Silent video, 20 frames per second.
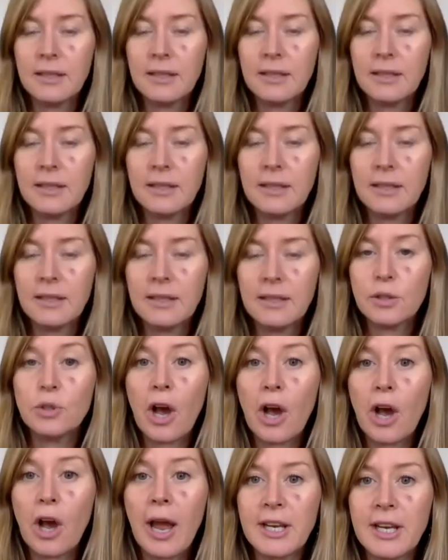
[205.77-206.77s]
to
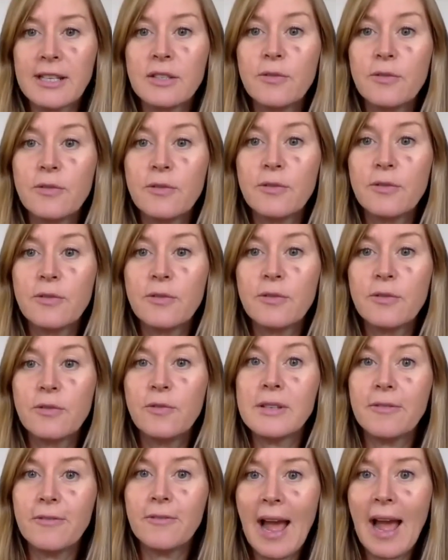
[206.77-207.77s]
digest foods
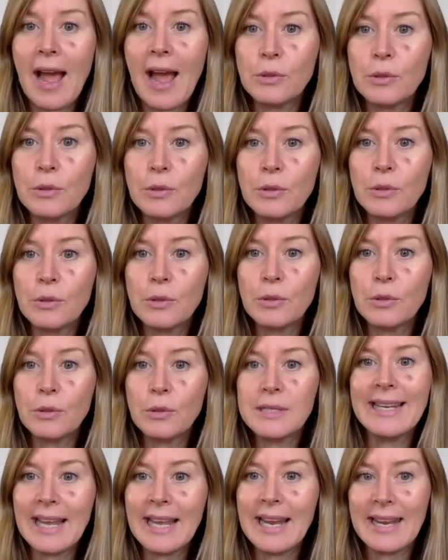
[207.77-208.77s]
found
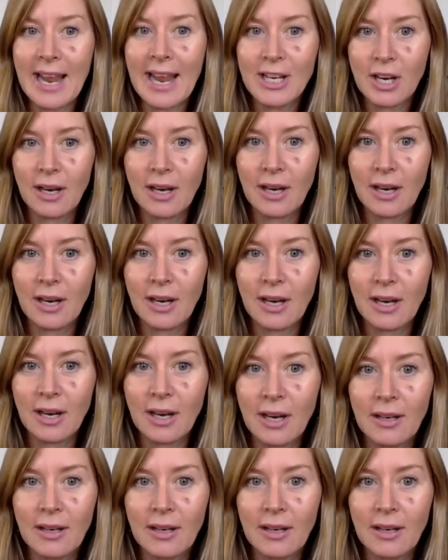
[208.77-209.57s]
in nature.